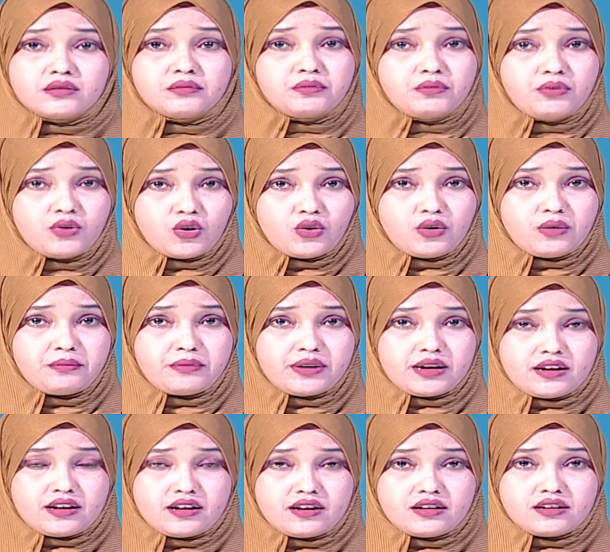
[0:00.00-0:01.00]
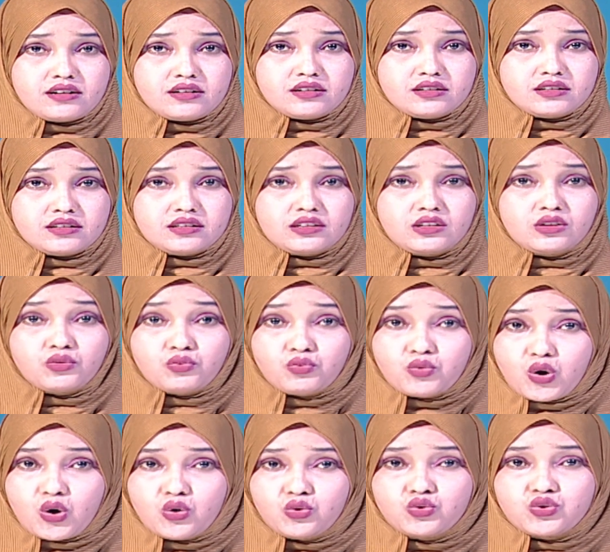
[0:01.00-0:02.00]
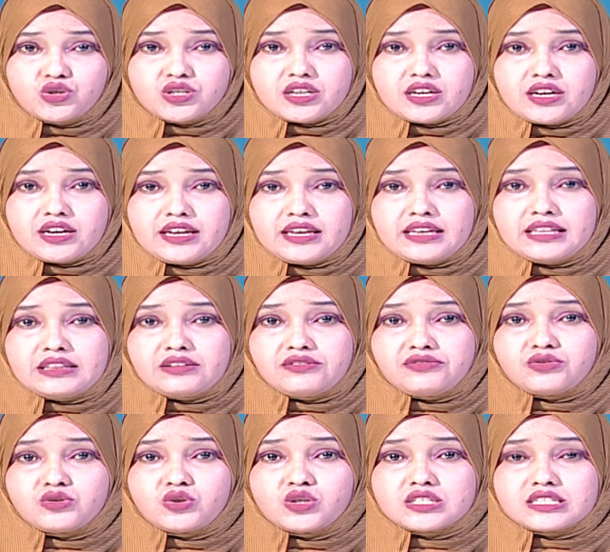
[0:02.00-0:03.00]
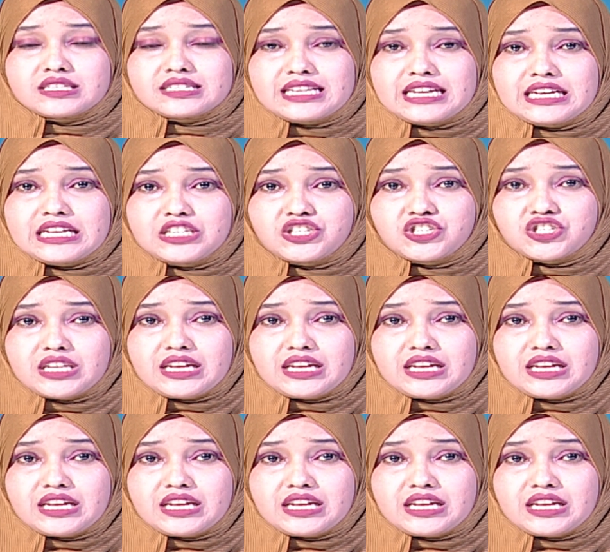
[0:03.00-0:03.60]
Burma road in the first stage,